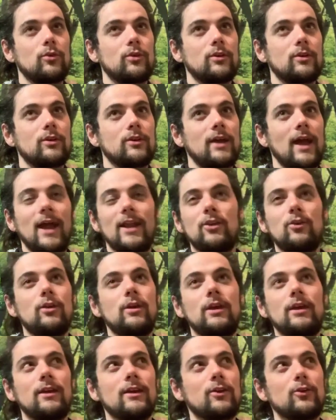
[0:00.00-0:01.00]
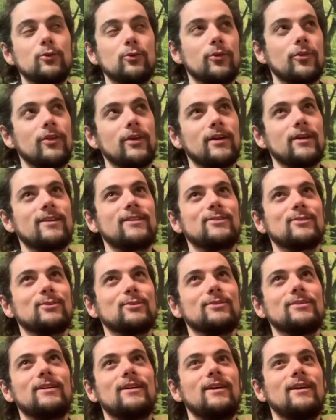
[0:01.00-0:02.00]
can you hear cool things,
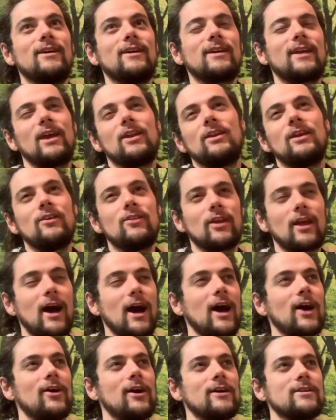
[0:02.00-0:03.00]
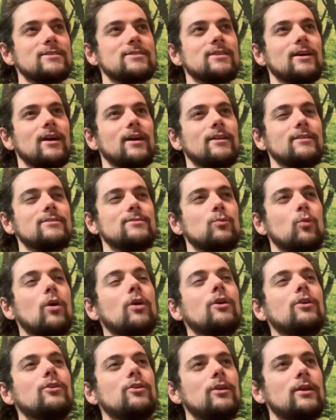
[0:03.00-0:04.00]
or can you hear the car outside? It's, what
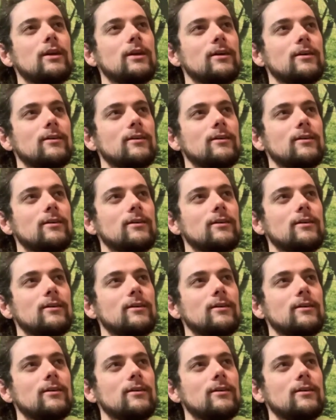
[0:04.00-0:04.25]
can you hear?